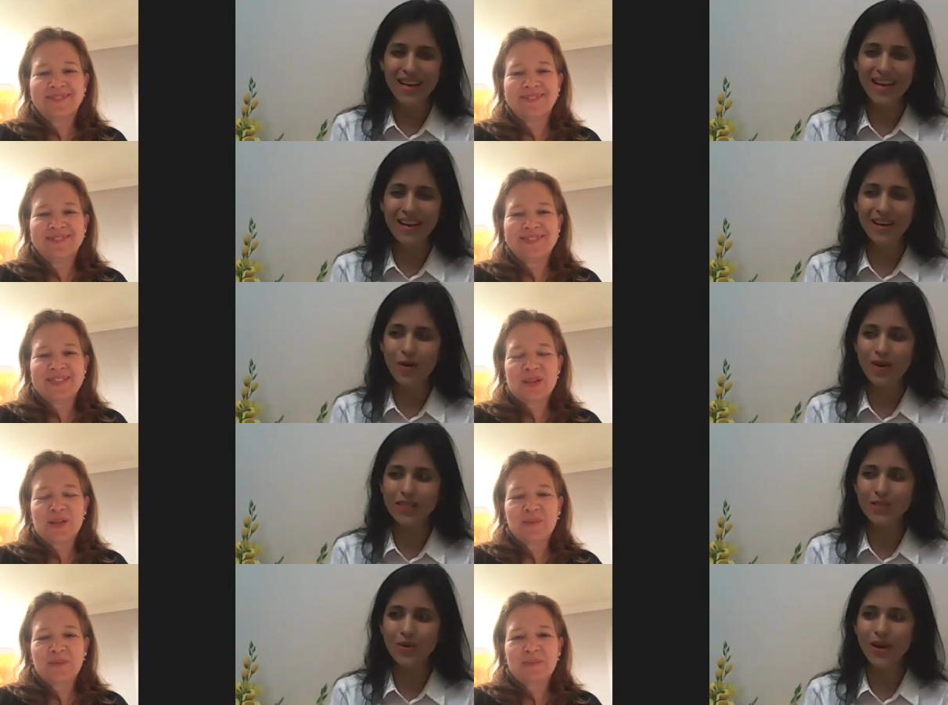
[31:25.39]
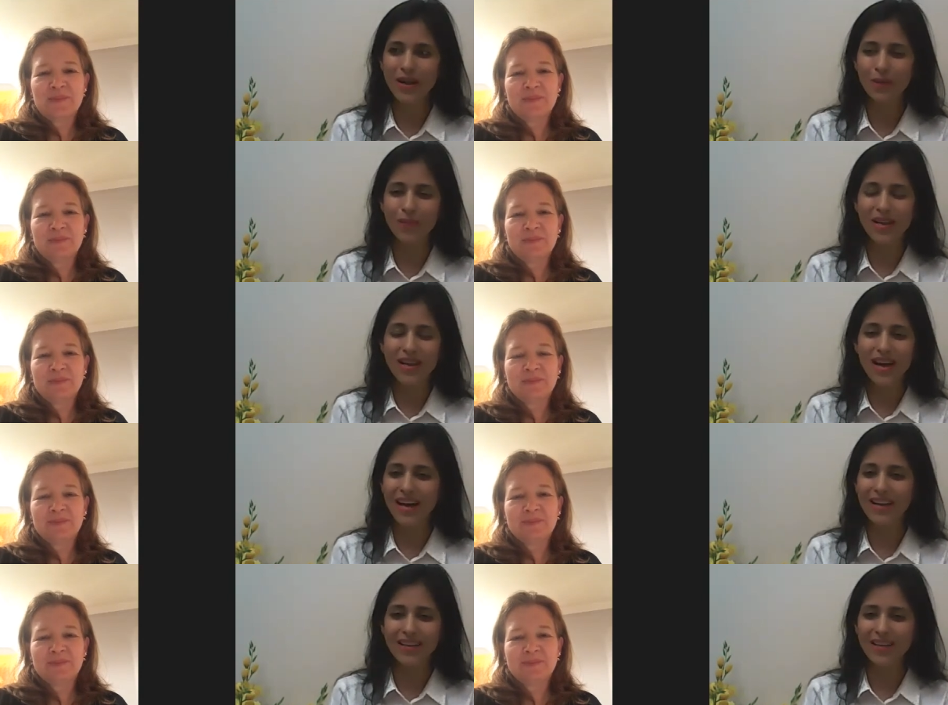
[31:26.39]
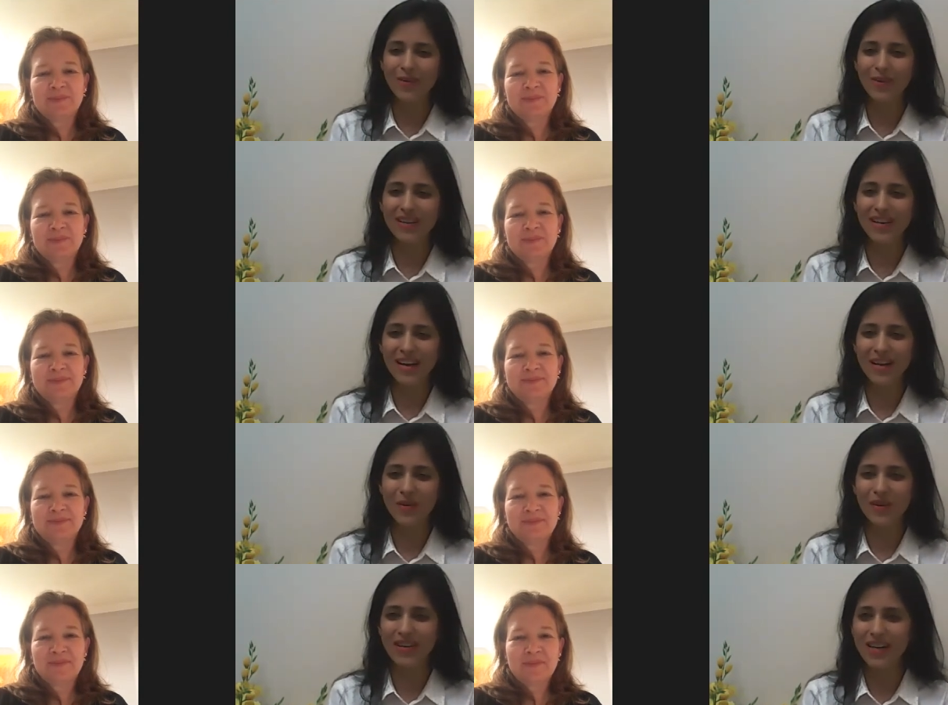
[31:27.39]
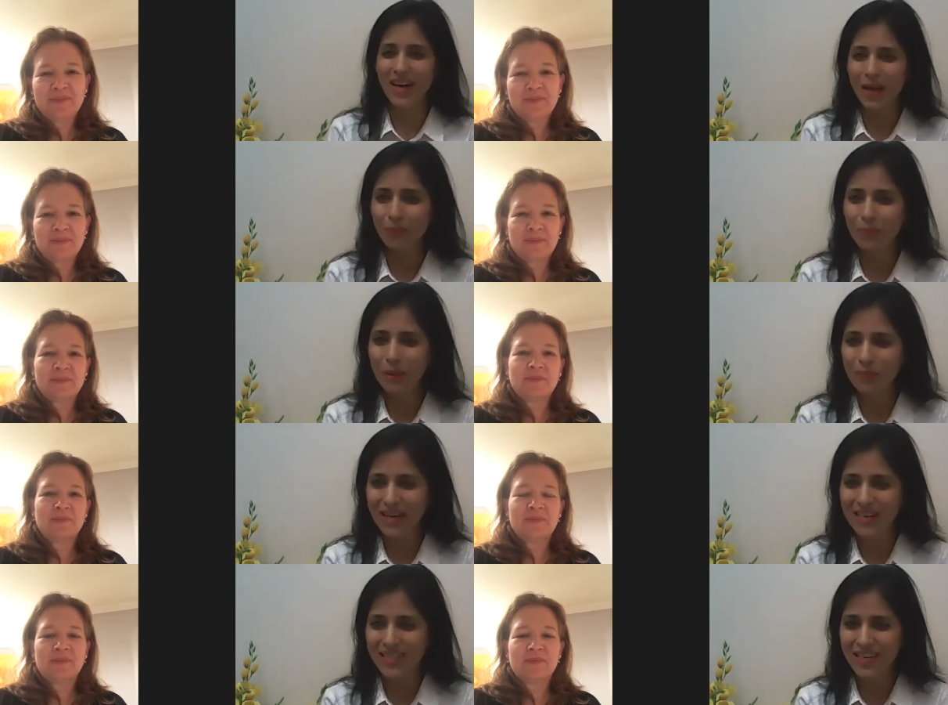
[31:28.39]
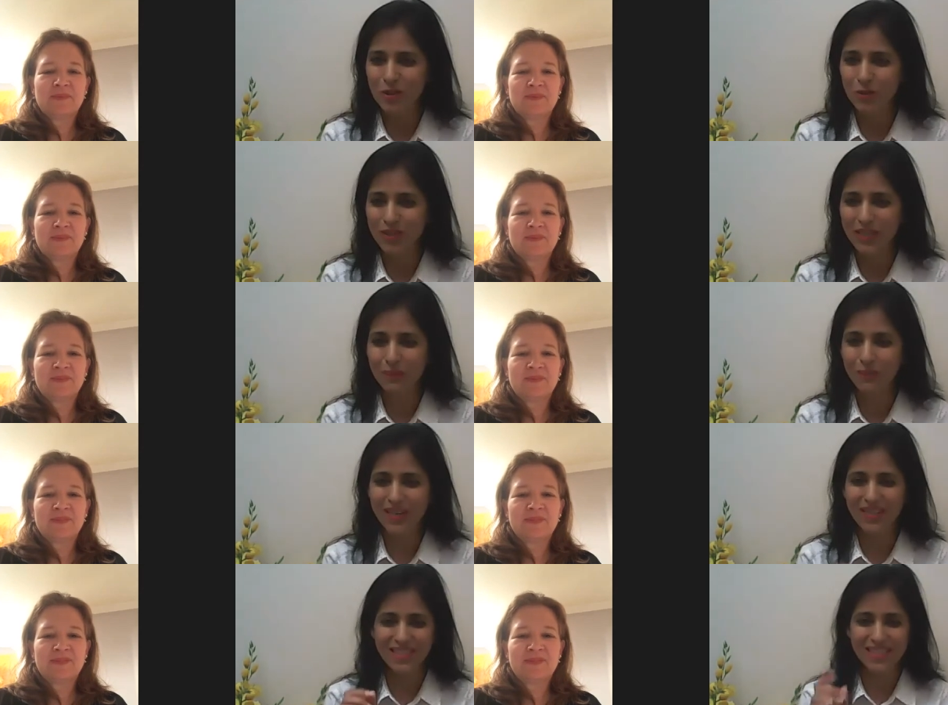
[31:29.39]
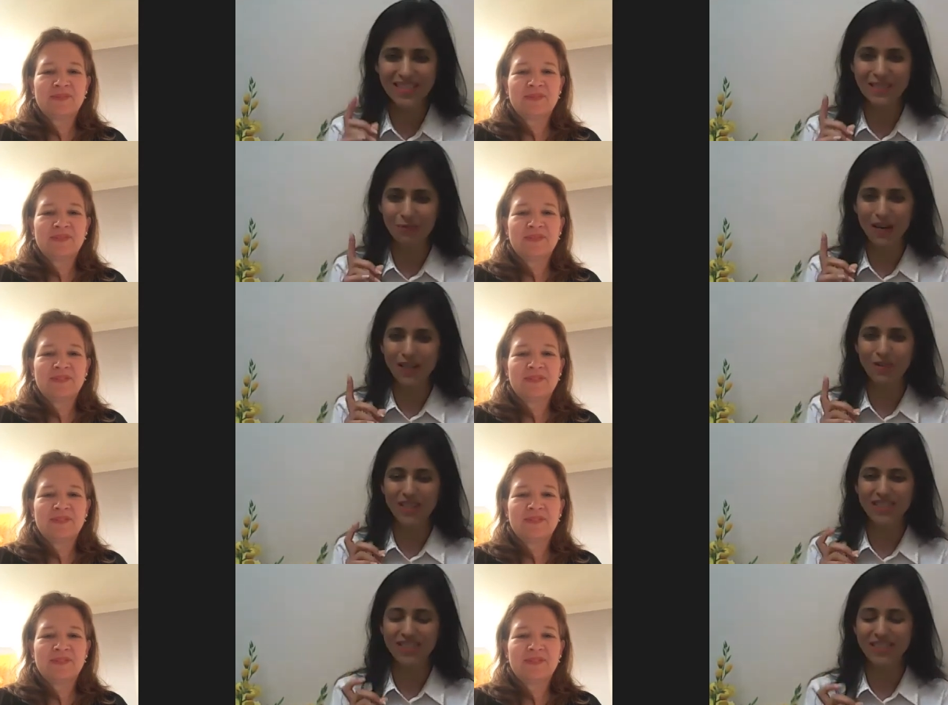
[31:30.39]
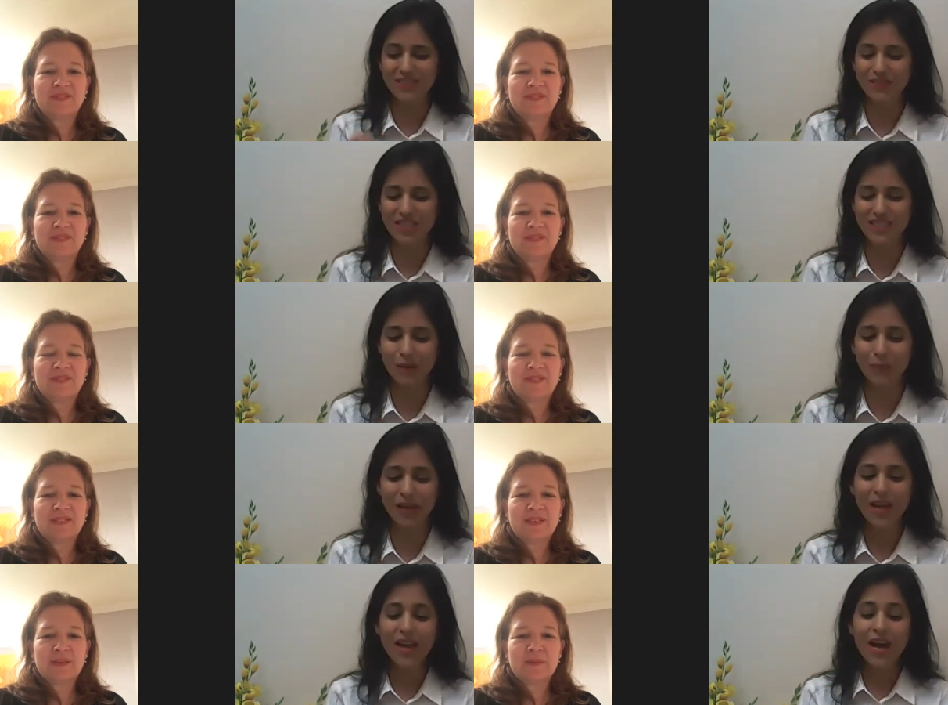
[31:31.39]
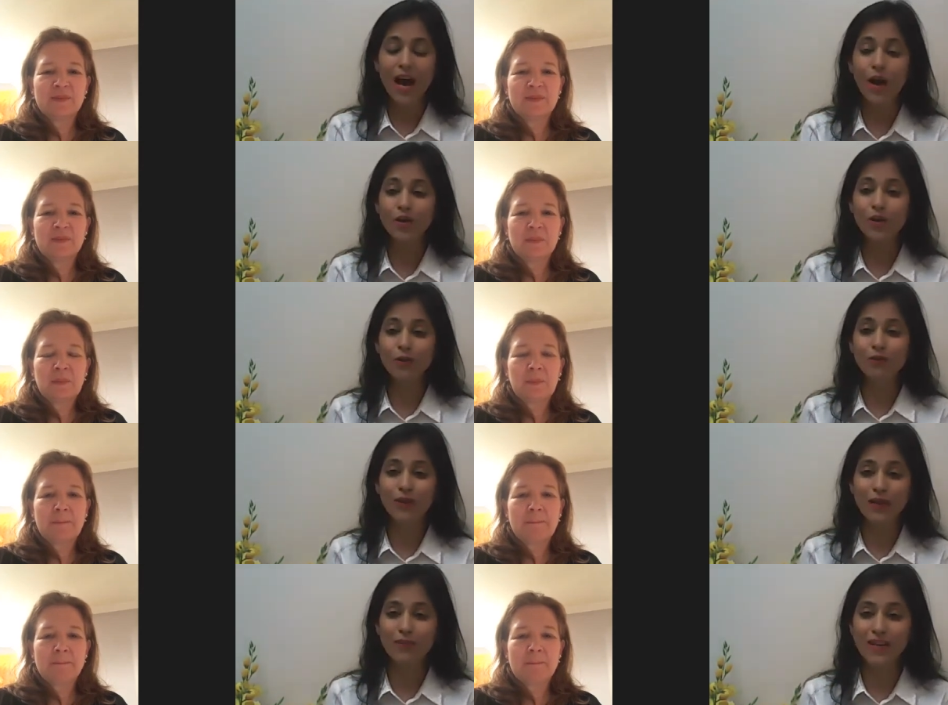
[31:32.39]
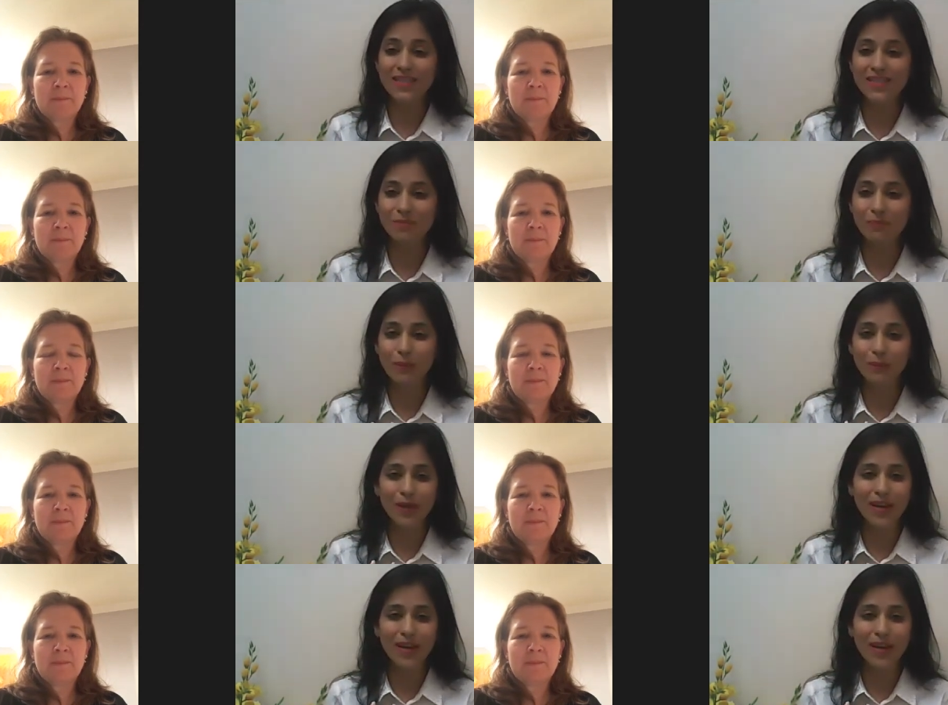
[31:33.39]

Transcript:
Speaker 1: and also help i you know i don't i'll maybe i'll take two three minutes this is one question which is coming how do you feel once people